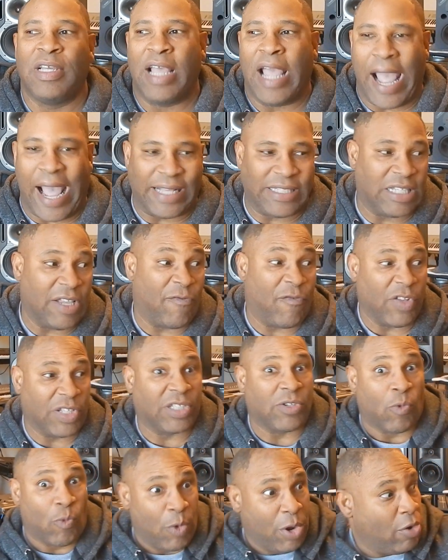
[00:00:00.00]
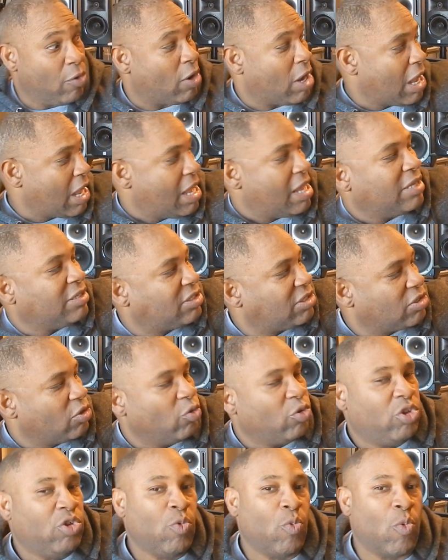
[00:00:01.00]
as if it's a real
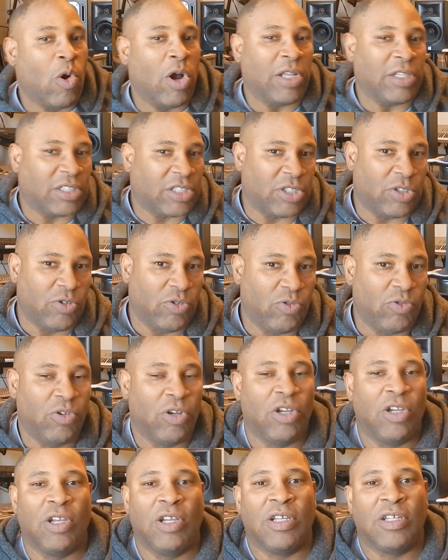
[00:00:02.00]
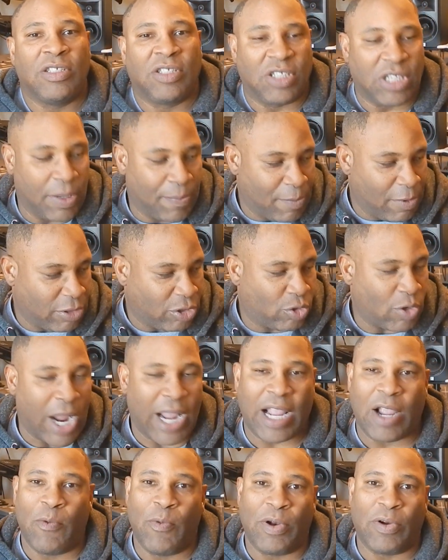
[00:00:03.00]
console. You want to set up your
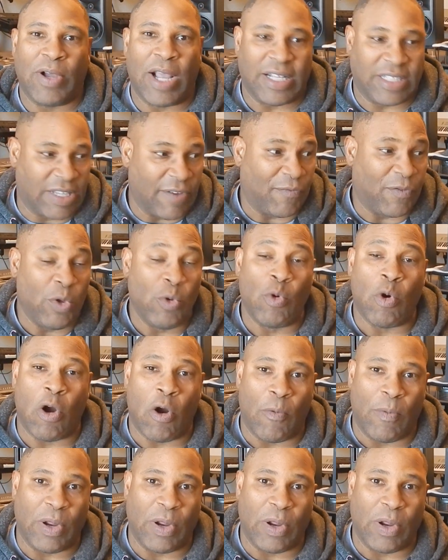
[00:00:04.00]
tracking window as if you are